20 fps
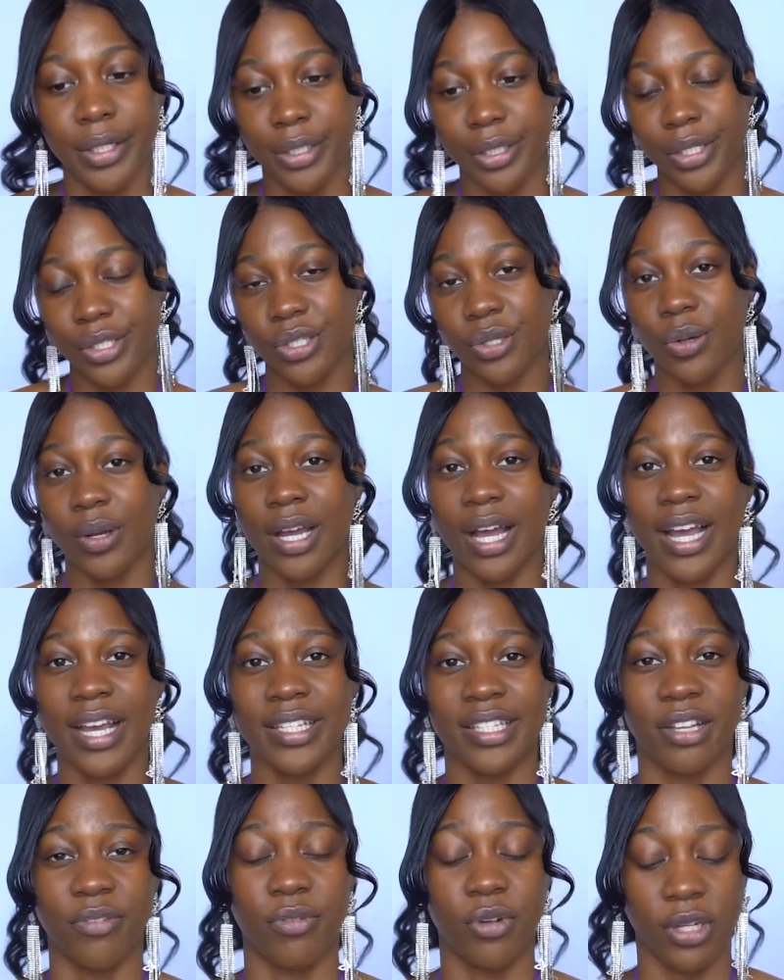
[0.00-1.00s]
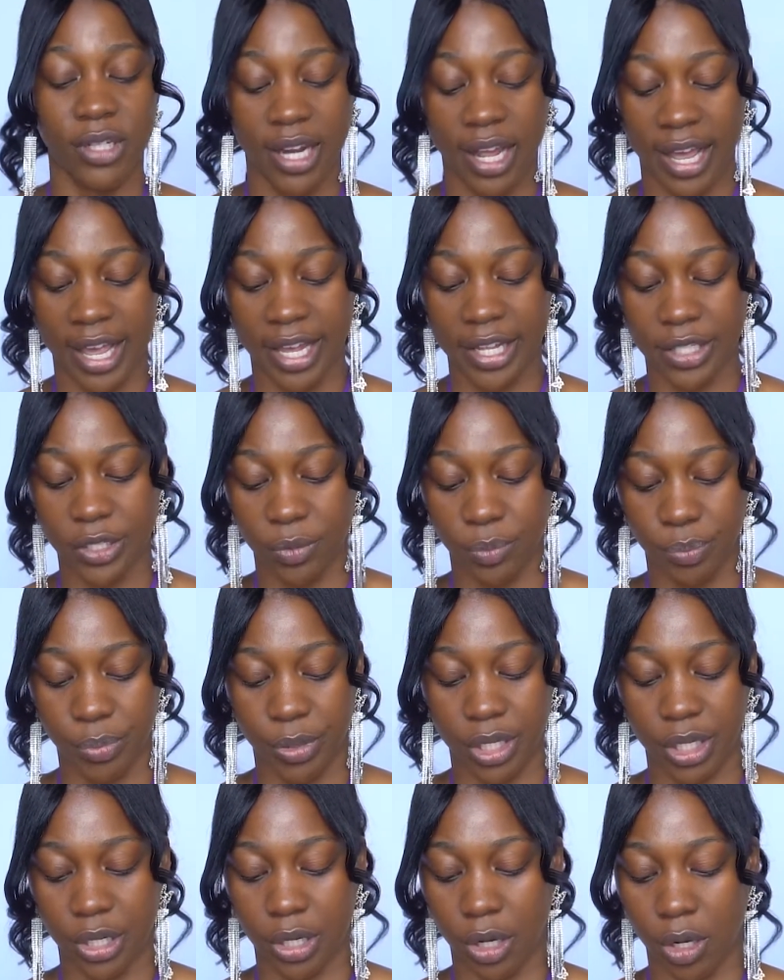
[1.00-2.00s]
So guys, I've gone ahead to
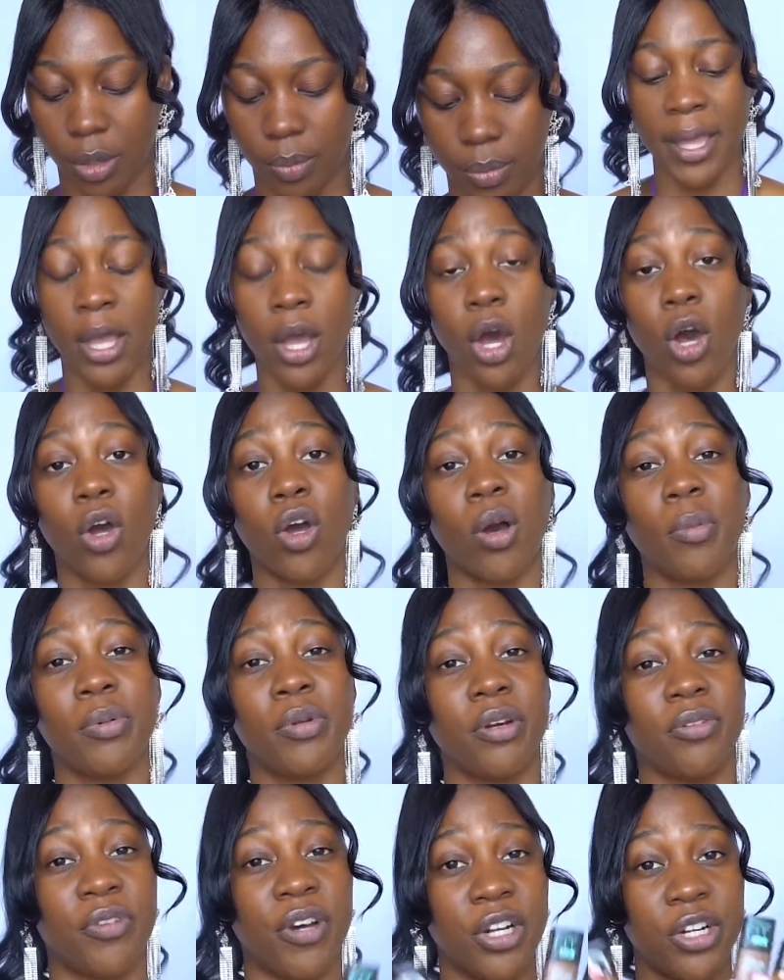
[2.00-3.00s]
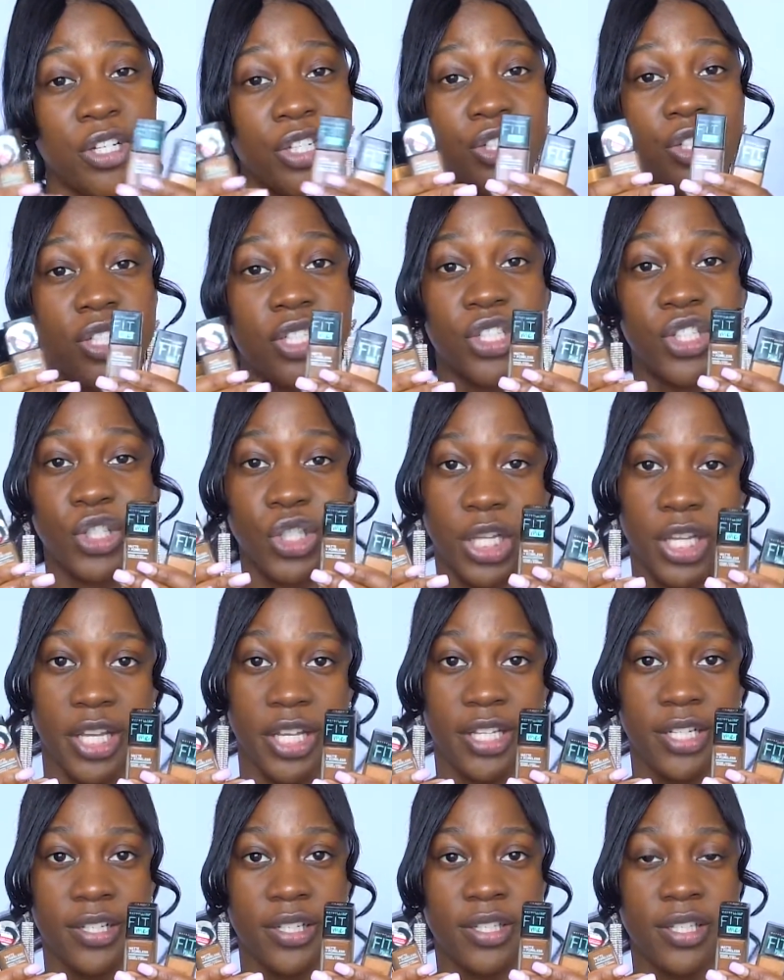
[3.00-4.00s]
pick up a couple of foundation
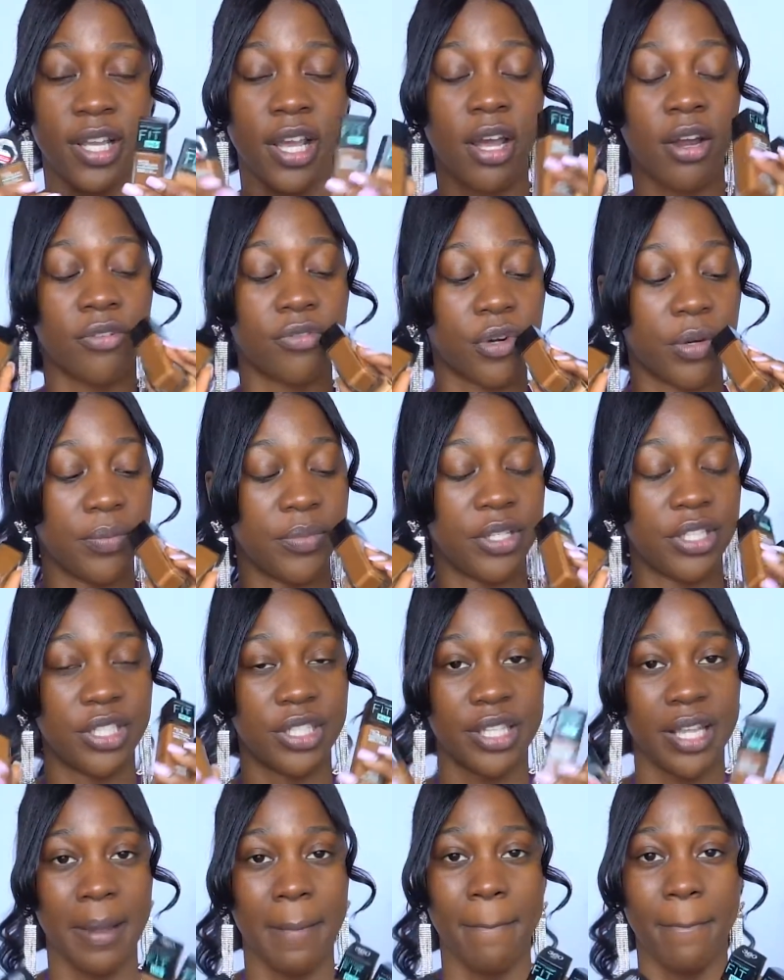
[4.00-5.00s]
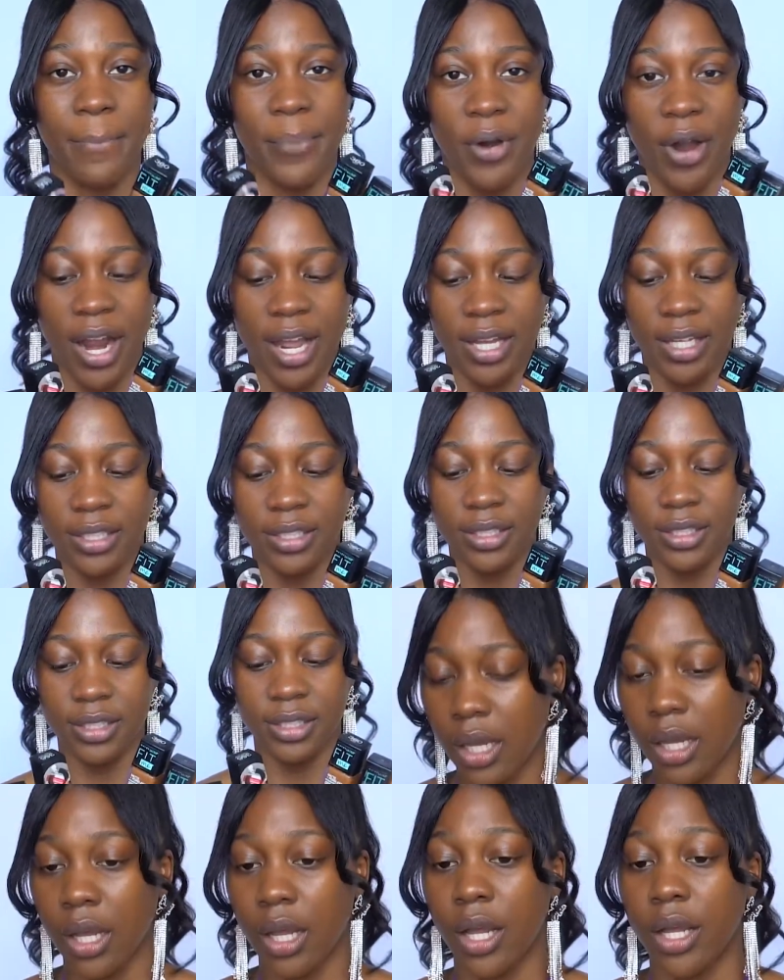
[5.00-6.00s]
shades from the same brand.
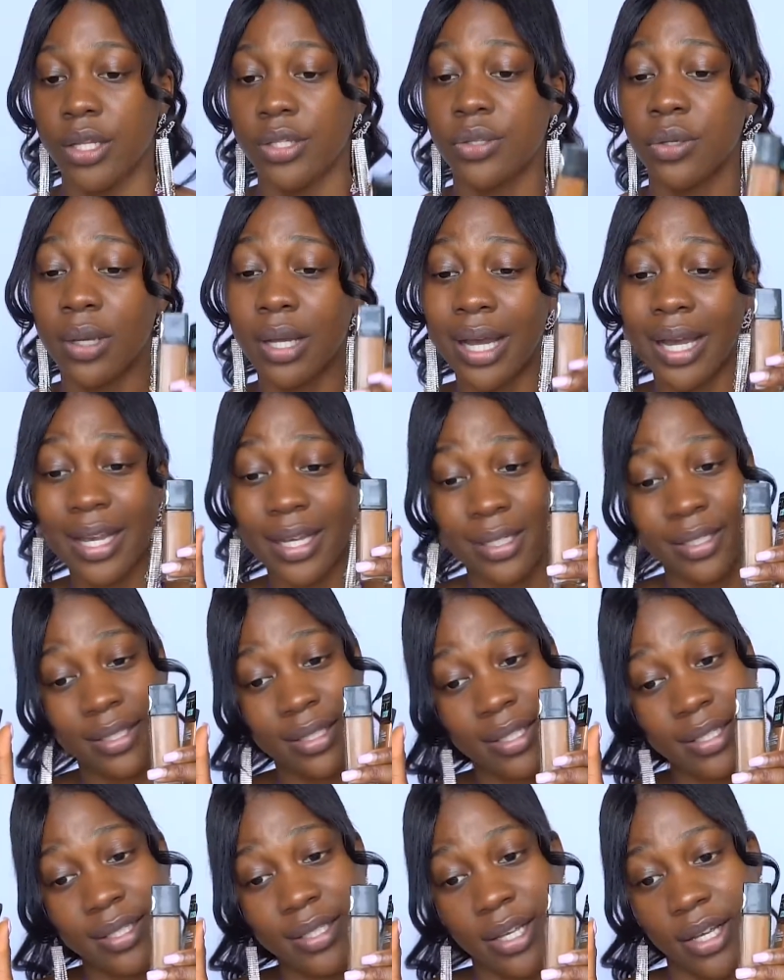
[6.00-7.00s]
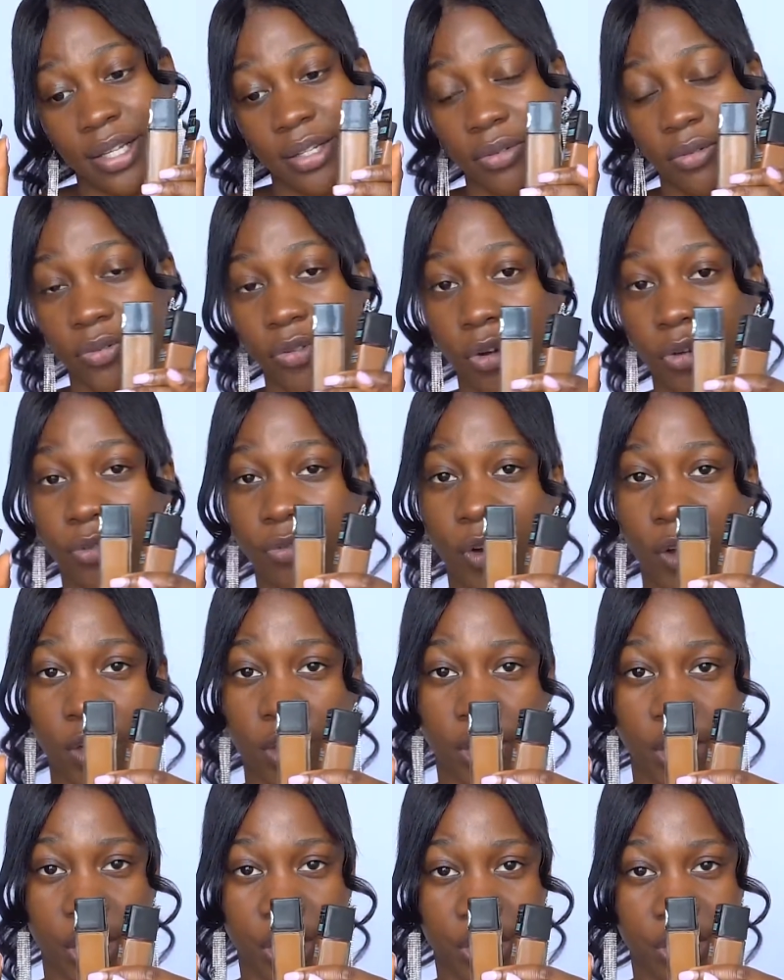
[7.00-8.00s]
So guys, these are the 4
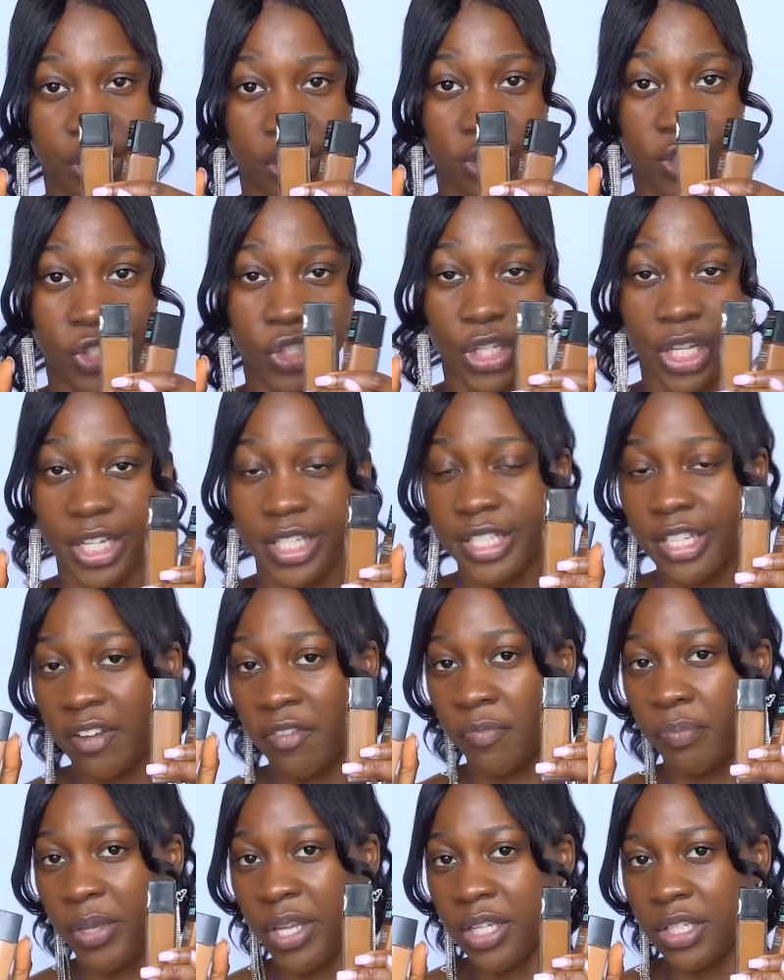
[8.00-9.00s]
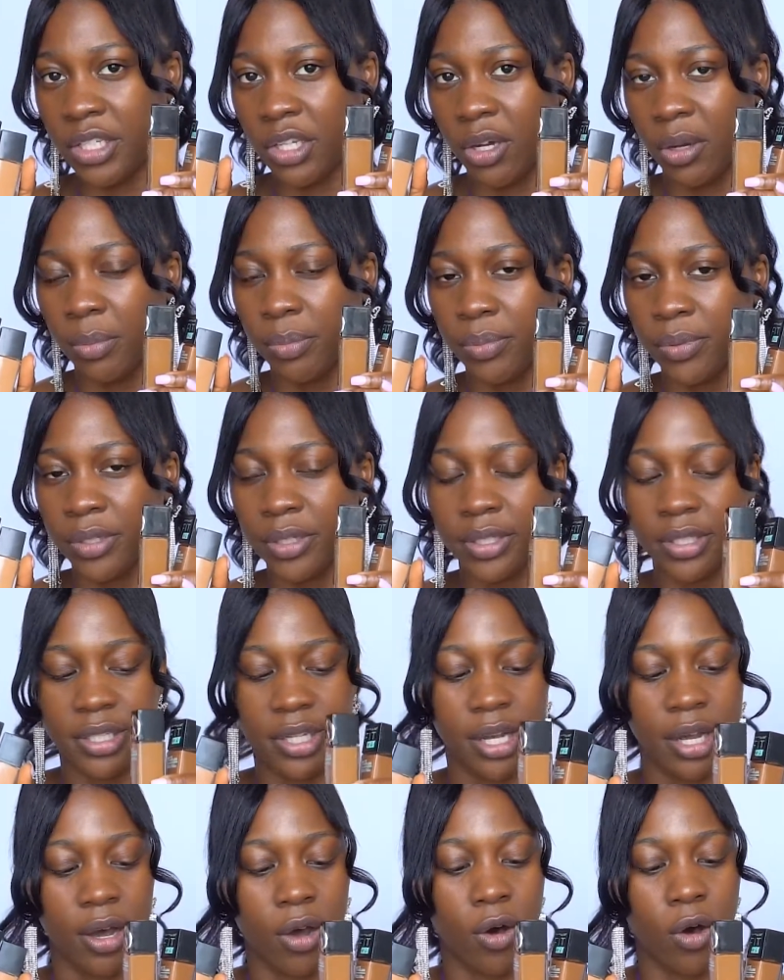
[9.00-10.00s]
foundation shades I've picked up. They
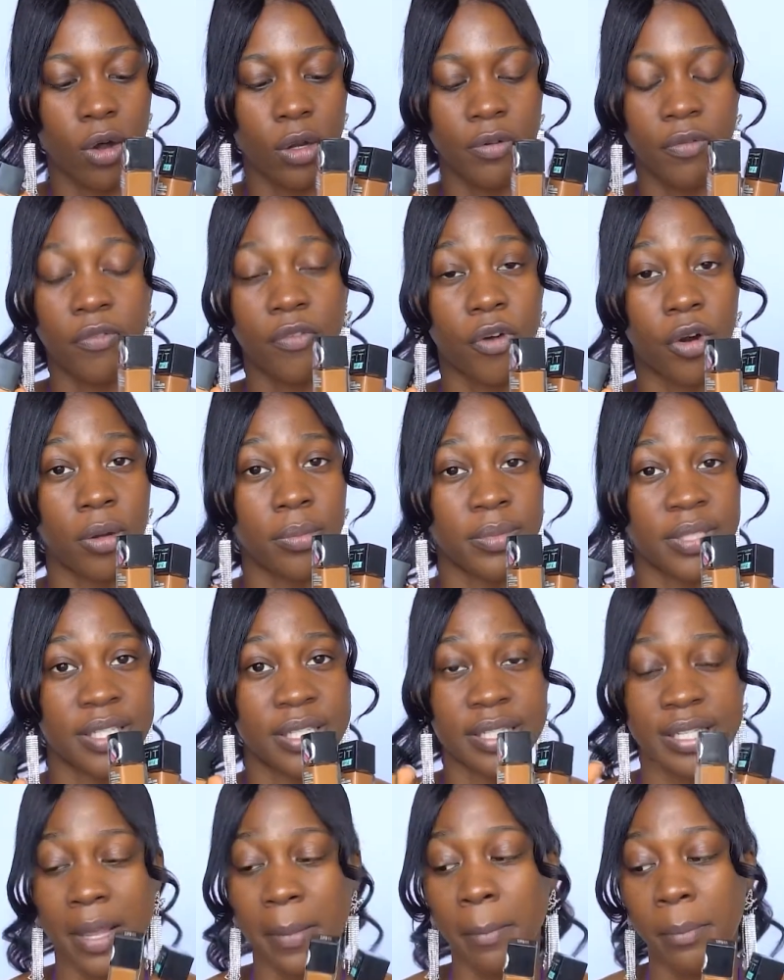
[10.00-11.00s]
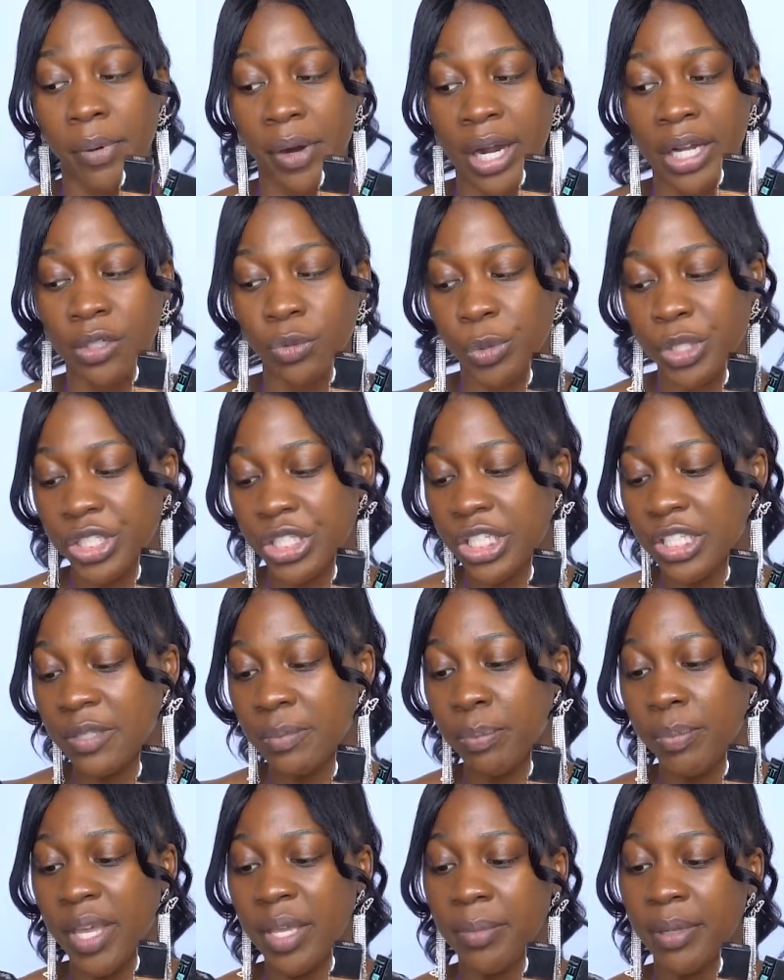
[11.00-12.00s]
are all from the same brand, which is
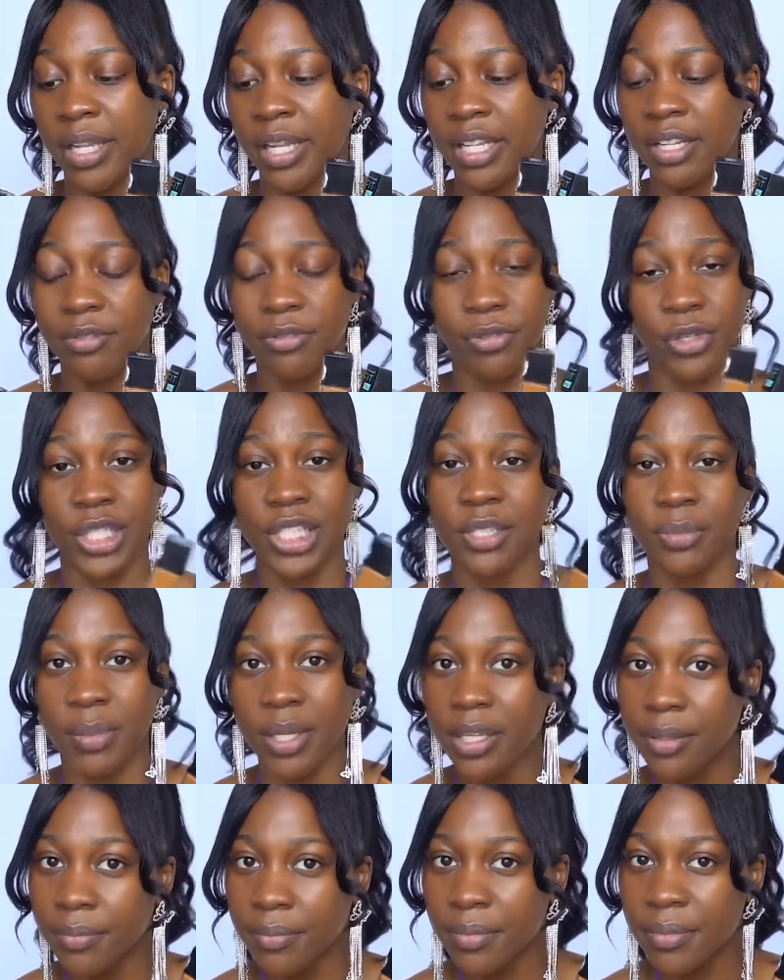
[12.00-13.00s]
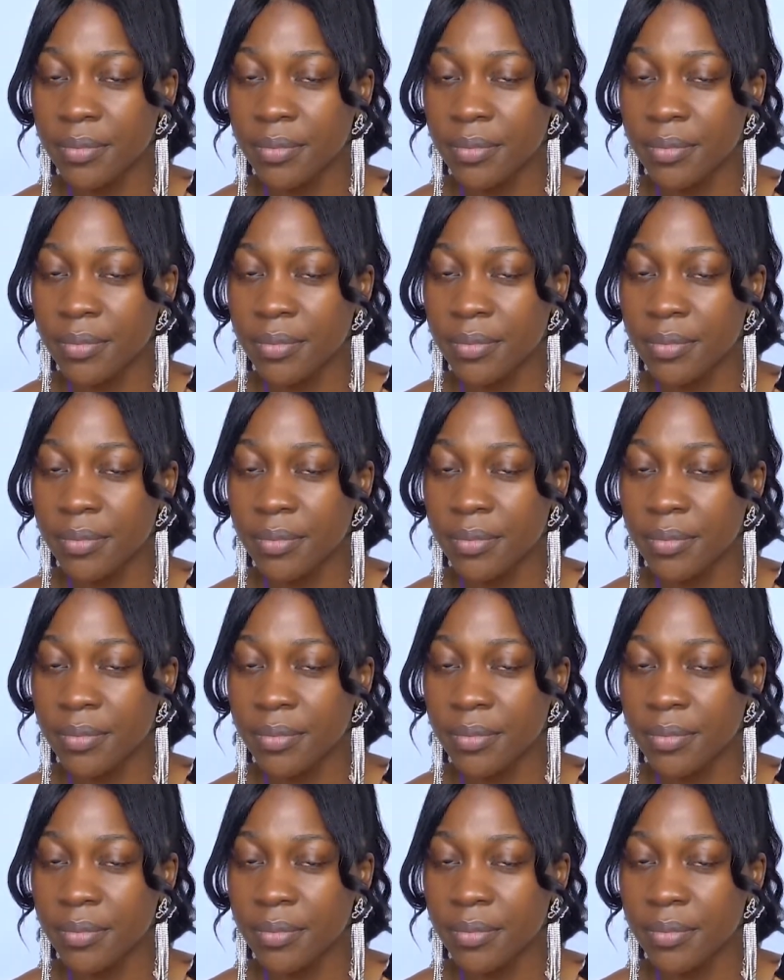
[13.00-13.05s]
Maybeline Fit Me.